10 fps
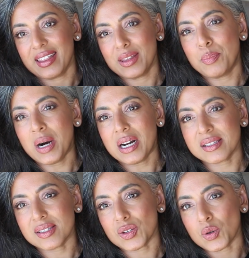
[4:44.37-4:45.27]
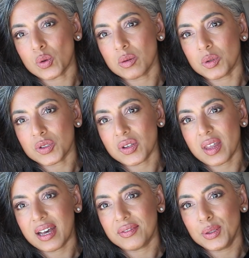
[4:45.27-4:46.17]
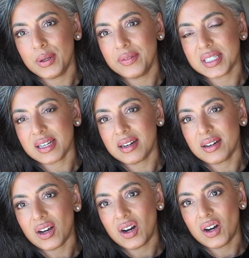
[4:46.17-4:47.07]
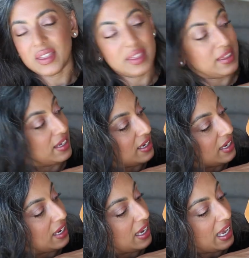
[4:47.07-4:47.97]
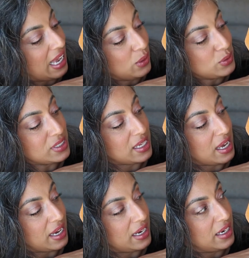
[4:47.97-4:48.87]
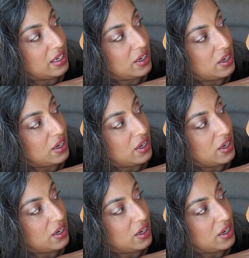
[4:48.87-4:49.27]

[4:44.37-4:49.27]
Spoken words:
the box is adorable. So they have Louis Vuitton on the outside.